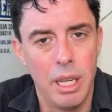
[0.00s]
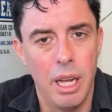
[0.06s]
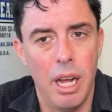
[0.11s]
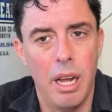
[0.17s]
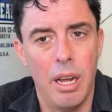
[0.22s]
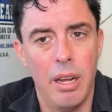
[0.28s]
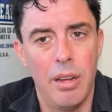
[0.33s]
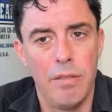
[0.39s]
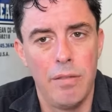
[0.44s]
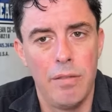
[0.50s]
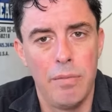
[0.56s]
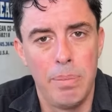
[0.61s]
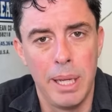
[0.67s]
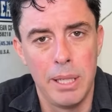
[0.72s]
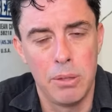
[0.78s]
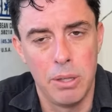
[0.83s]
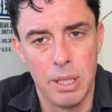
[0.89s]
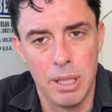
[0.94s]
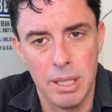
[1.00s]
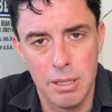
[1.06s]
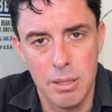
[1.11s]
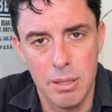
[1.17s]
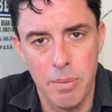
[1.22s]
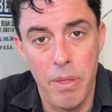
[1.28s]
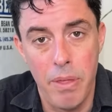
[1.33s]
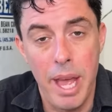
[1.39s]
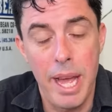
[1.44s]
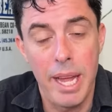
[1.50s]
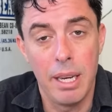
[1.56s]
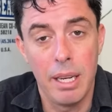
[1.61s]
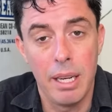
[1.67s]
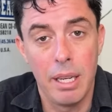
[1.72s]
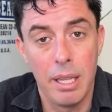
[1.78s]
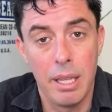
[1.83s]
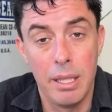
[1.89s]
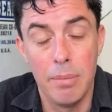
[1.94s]
of patriotism, that
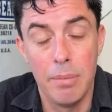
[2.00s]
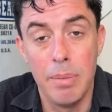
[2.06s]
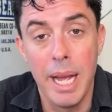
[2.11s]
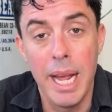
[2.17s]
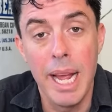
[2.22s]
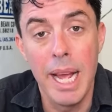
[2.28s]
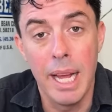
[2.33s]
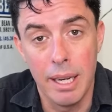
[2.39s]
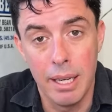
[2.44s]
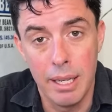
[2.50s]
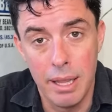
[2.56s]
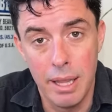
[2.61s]
demand